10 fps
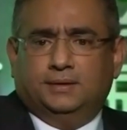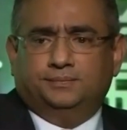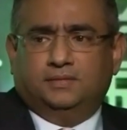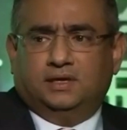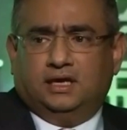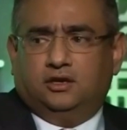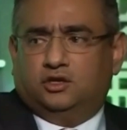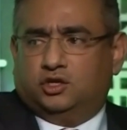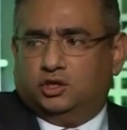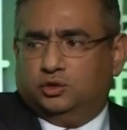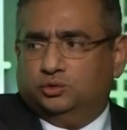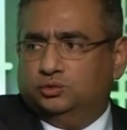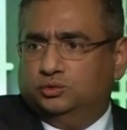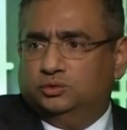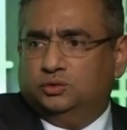into
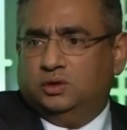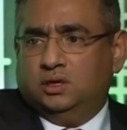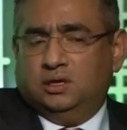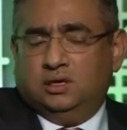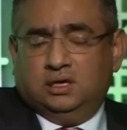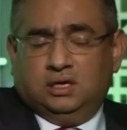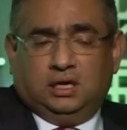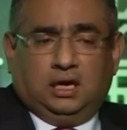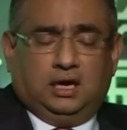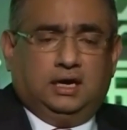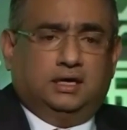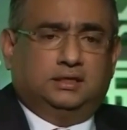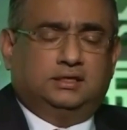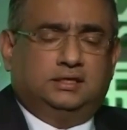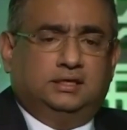our
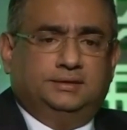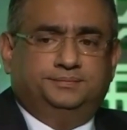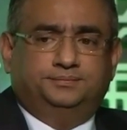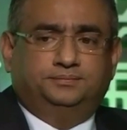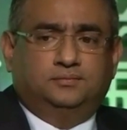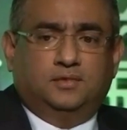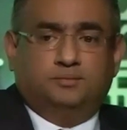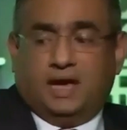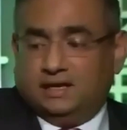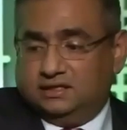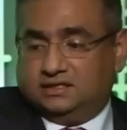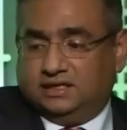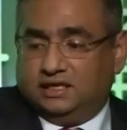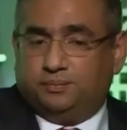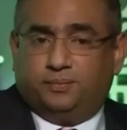balance
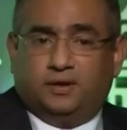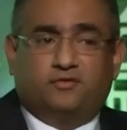sheet. But for